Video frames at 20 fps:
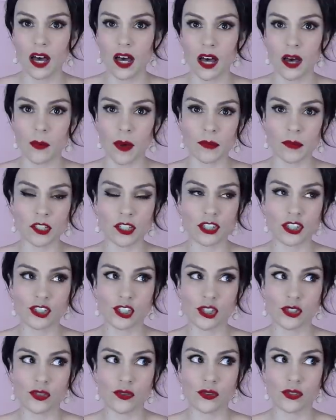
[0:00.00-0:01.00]
I'm going to
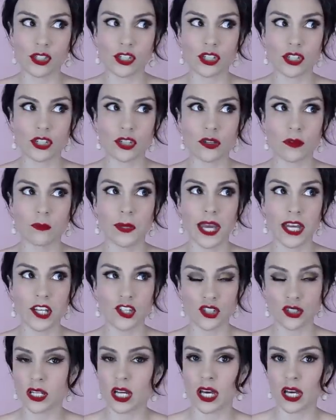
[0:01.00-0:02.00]
shoot
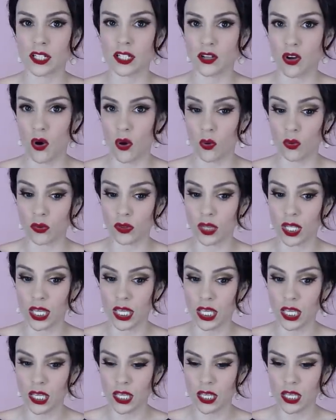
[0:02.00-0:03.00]
Patreon
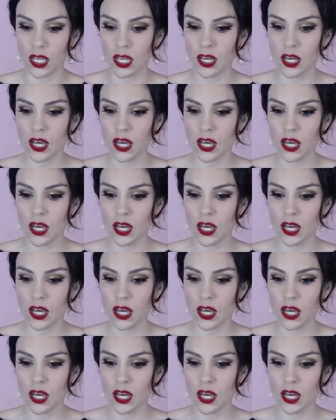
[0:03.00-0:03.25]
only.